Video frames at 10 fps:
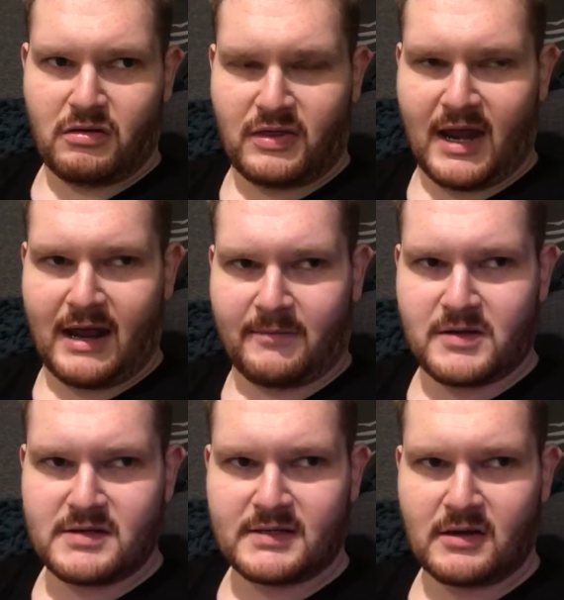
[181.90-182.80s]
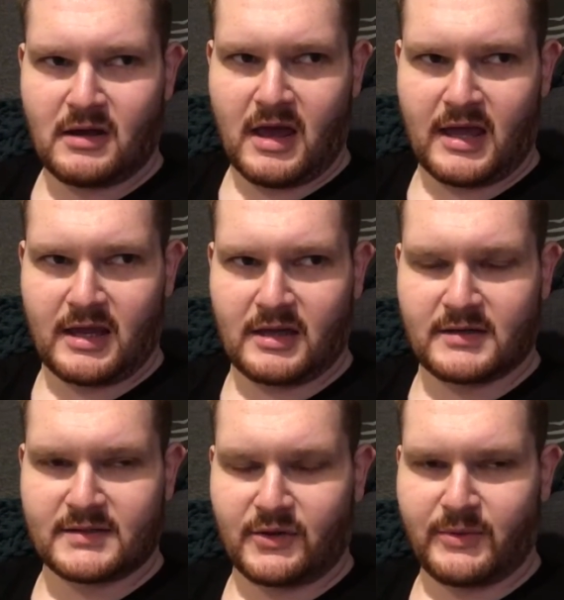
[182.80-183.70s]
that happened,
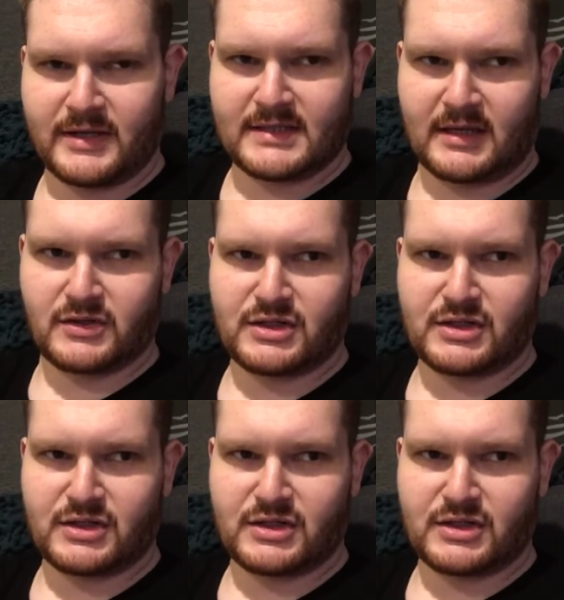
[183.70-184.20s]
and so I went in.